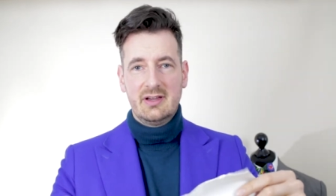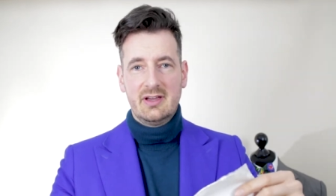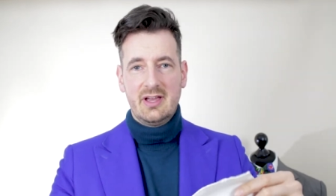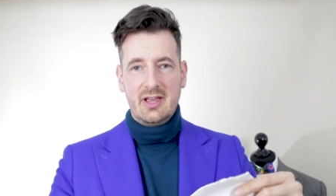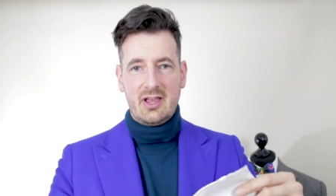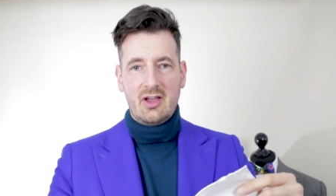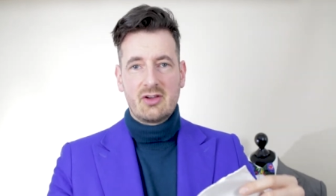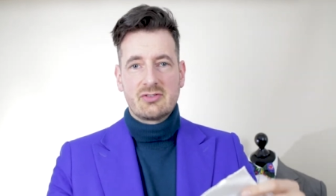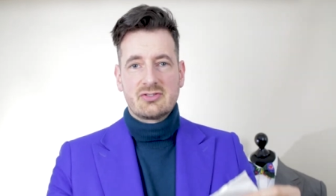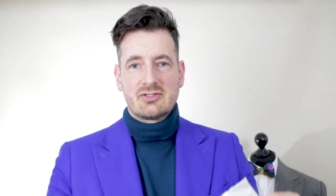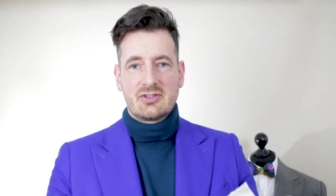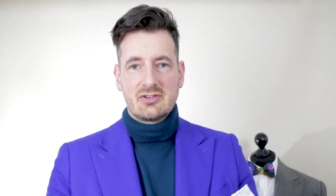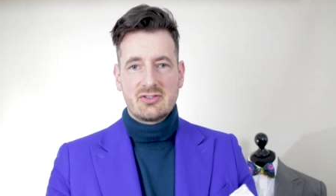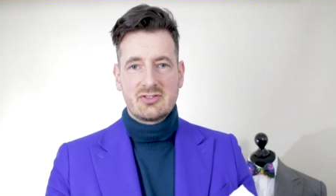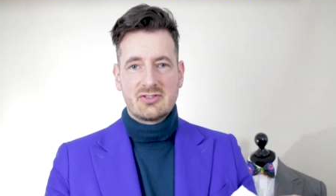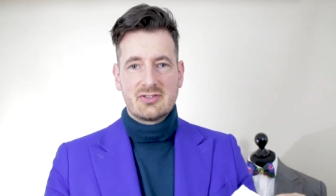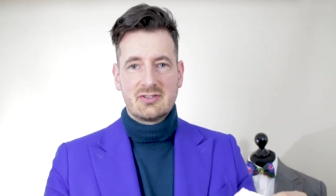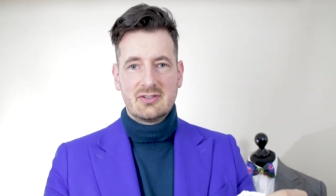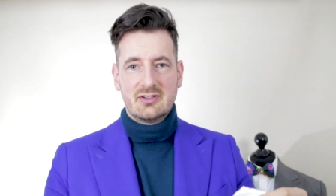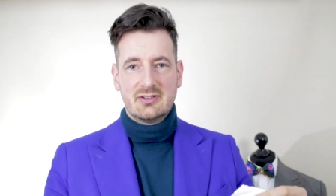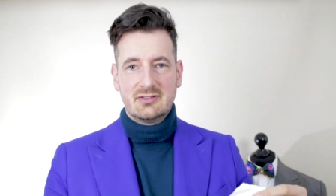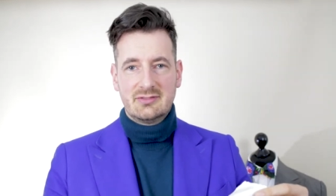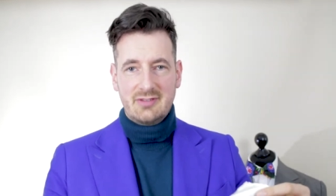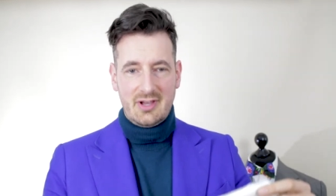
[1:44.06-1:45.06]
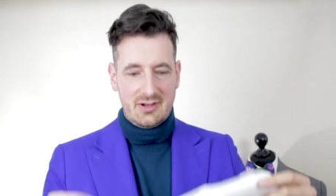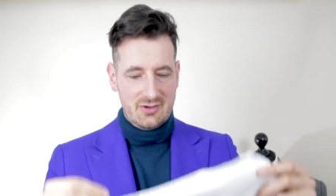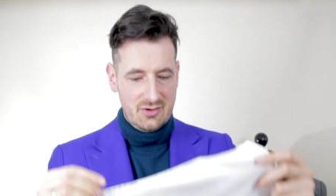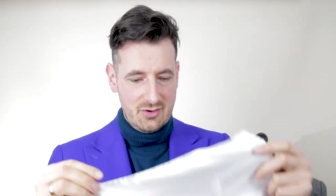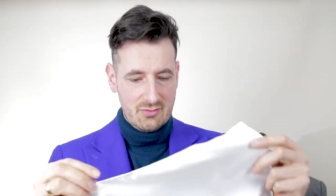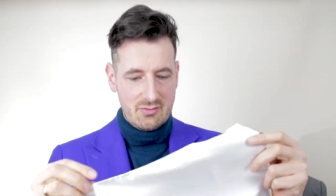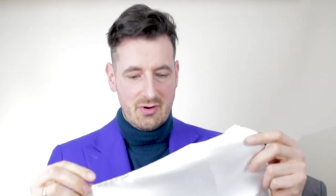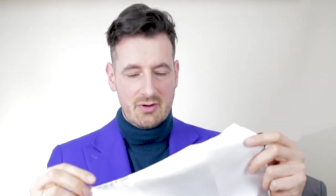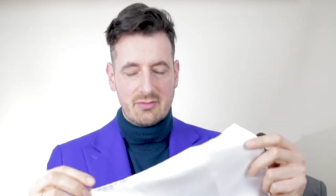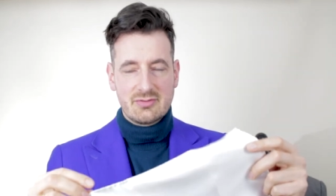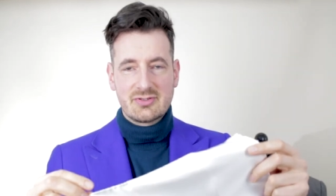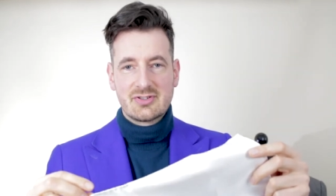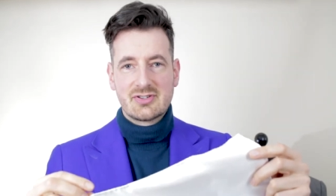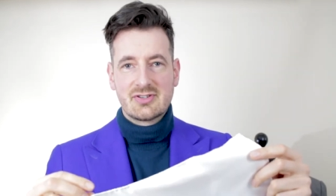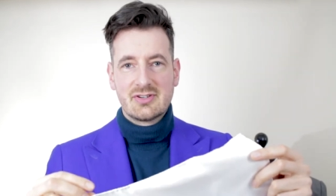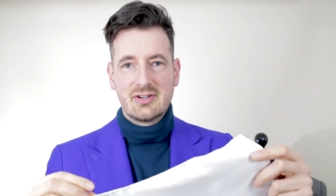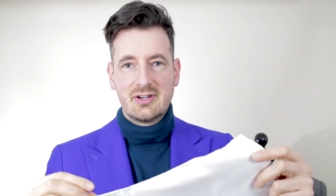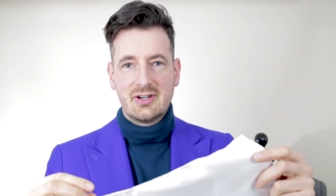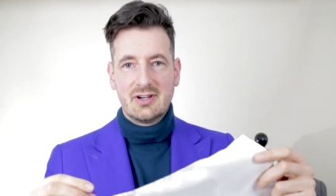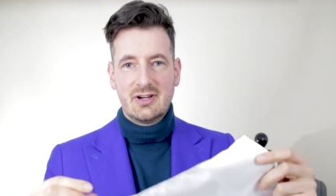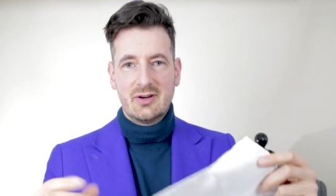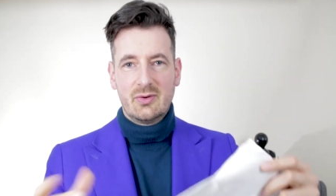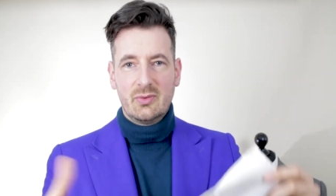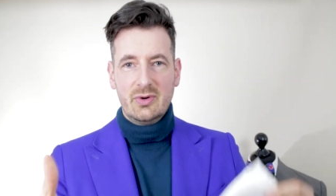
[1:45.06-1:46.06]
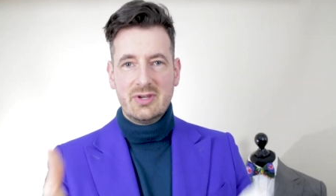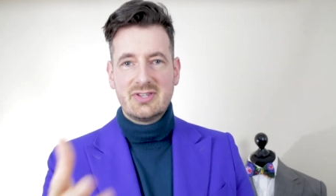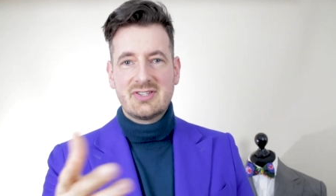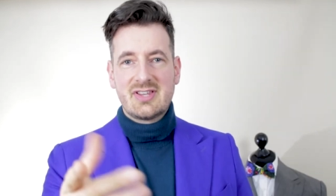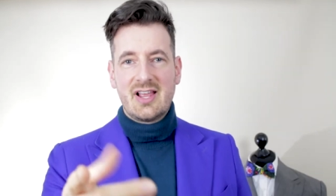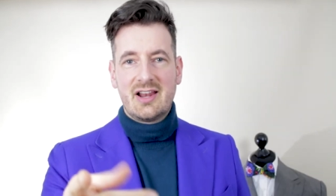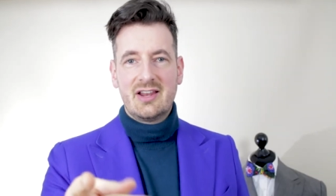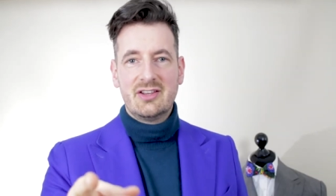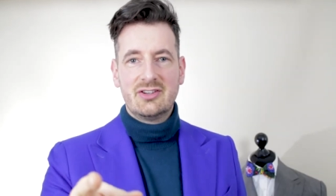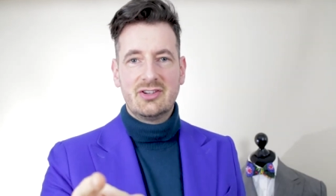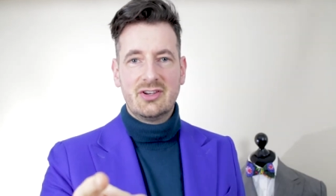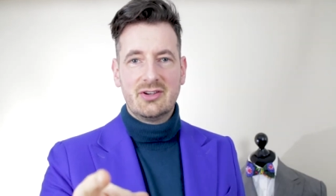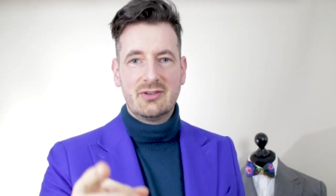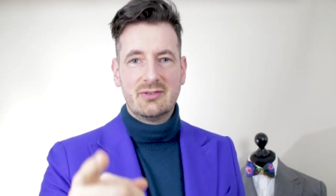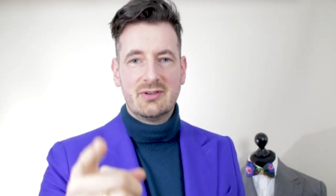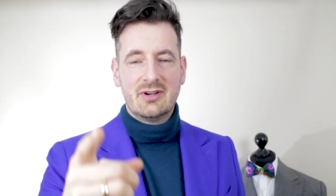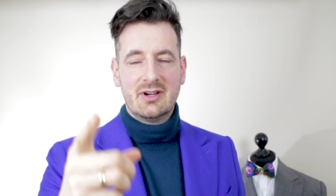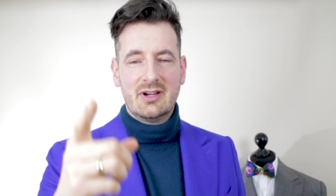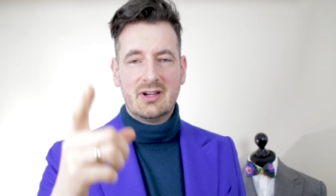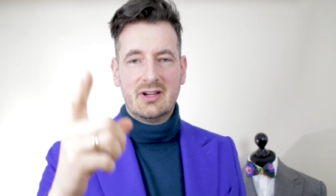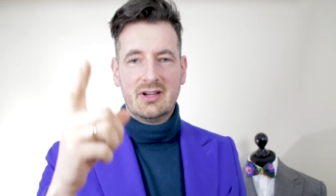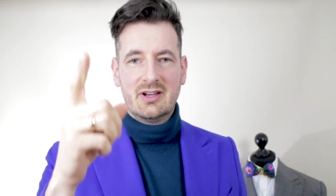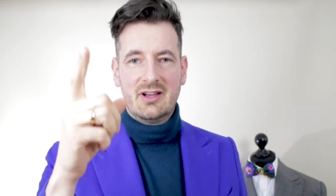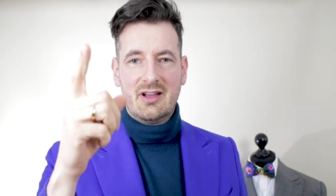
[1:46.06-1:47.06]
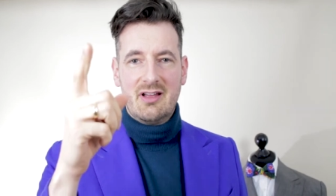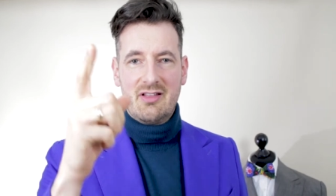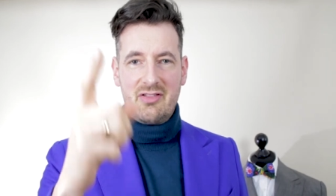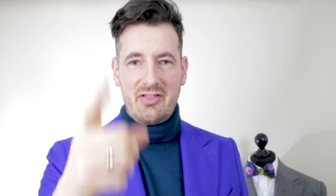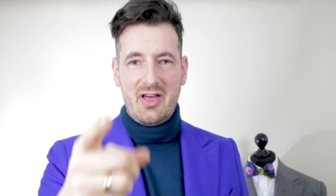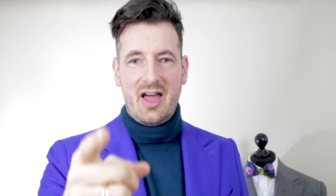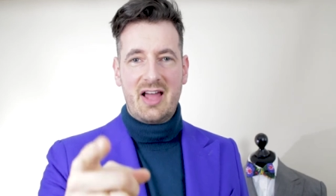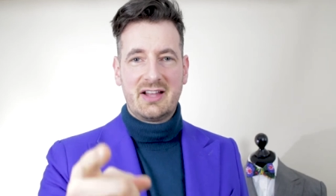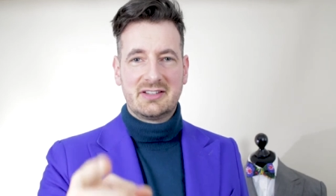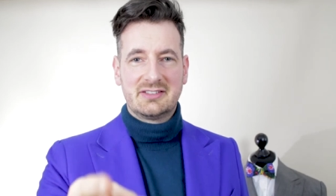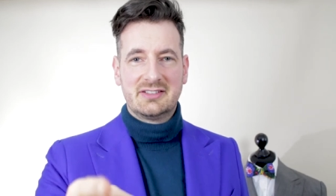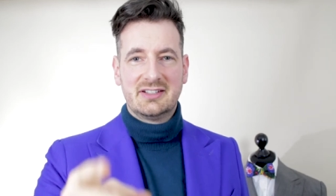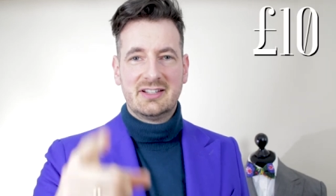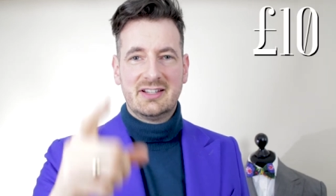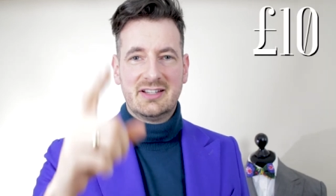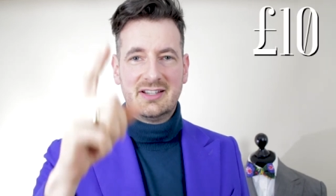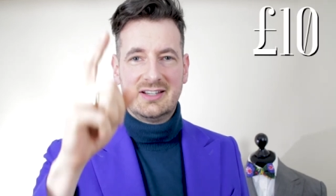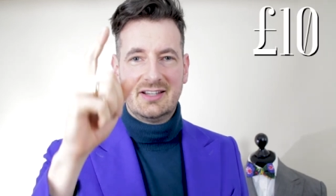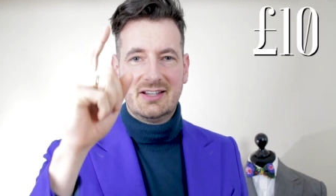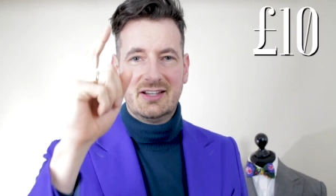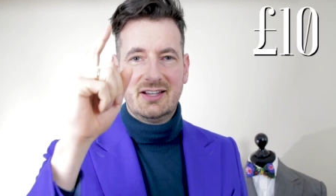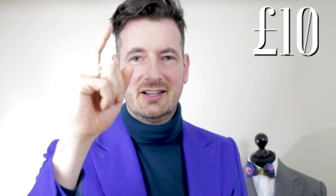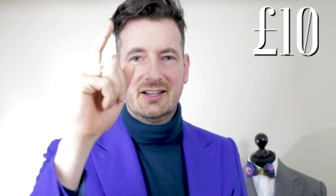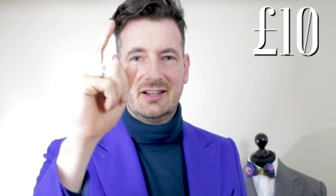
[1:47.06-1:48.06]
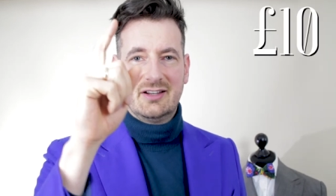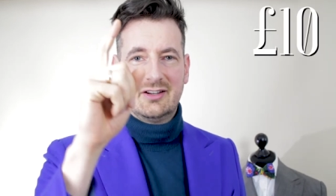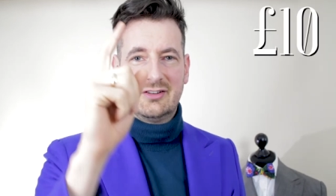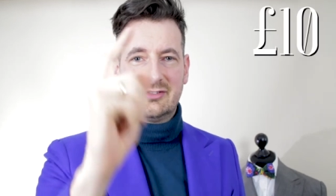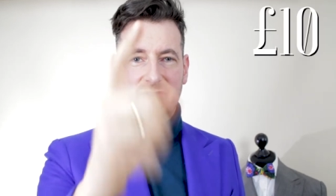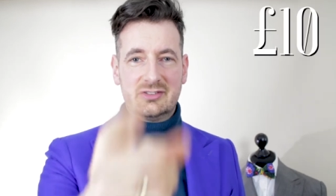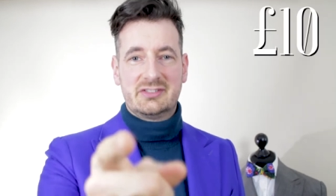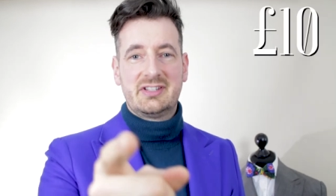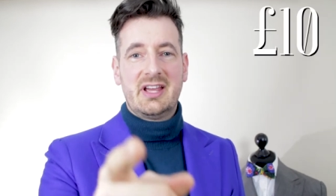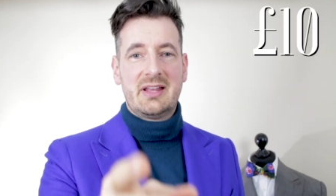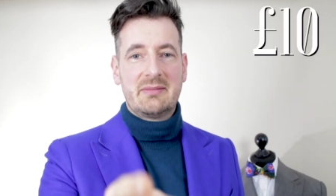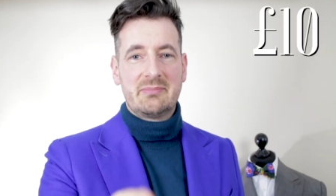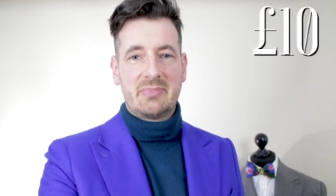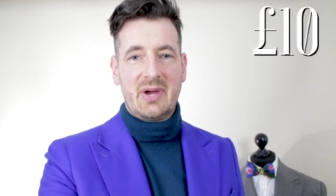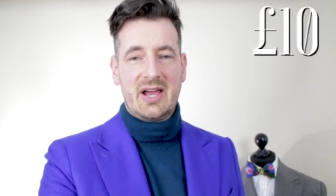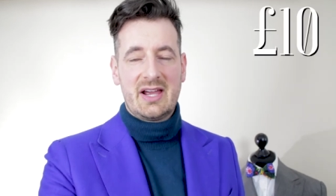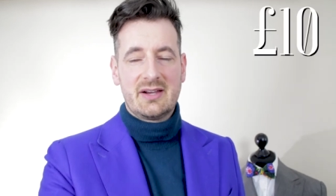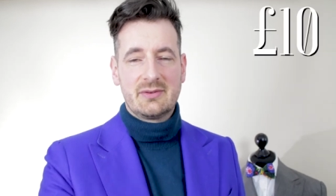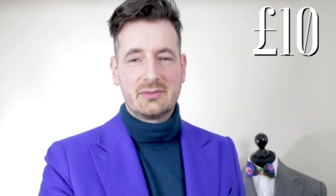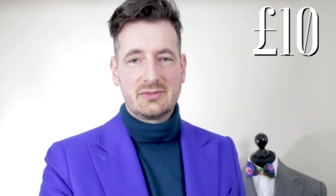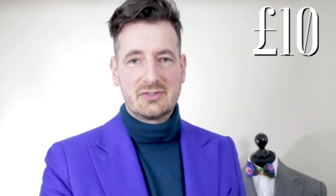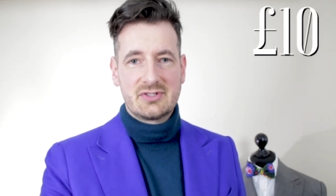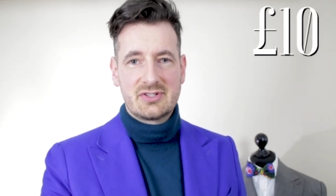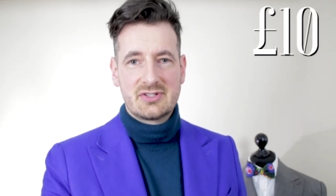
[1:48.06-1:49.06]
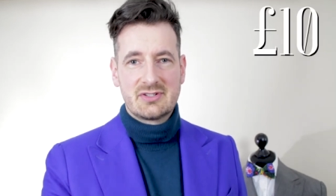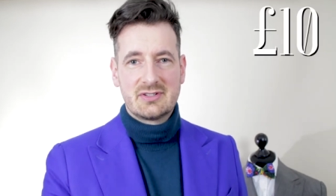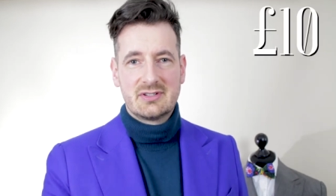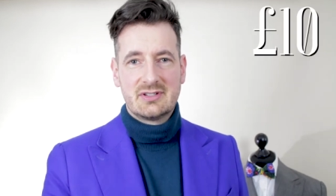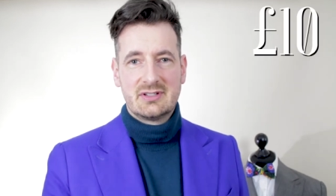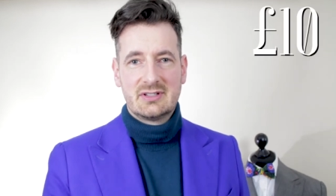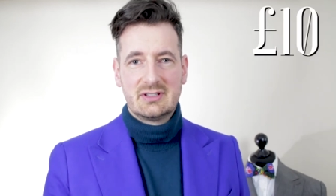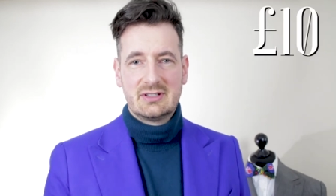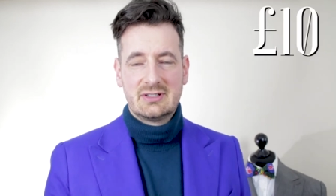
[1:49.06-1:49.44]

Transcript: It cost us 10 euros. We selling you that for £10.